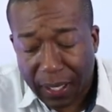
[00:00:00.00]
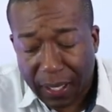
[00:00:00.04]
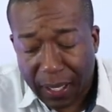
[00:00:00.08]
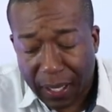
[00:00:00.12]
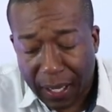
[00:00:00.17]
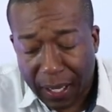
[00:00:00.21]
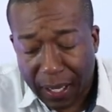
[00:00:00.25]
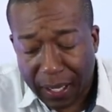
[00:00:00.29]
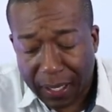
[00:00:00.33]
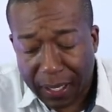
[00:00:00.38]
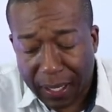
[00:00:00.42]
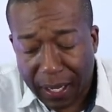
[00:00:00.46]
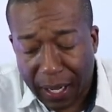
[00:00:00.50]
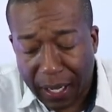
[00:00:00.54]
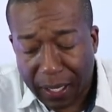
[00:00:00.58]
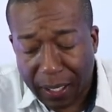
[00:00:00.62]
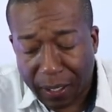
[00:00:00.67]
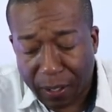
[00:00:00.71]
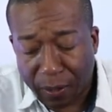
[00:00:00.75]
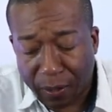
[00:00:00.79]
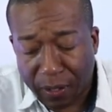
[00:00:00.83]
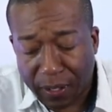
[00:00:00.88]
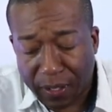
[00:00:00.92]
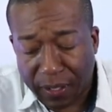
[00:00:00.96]
at
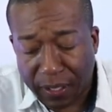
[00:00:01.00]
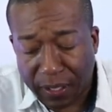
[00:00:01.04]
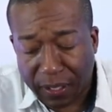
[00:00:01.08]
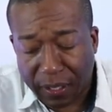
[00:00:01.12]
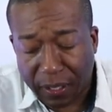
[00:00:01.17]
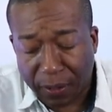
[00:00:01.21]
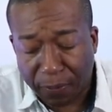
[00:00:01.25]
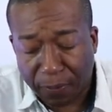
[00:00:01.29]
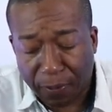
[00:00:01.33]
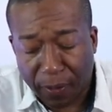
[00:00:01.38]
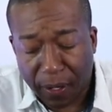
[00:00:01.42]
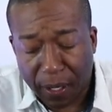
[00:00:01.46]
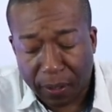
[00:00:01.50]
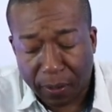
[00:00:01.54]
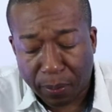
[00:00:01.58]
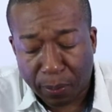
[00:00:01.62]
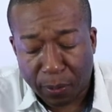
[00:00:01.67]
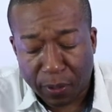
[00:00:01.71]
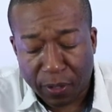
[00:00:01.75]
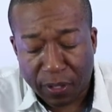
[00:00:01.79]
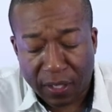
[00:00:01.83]
960 frames per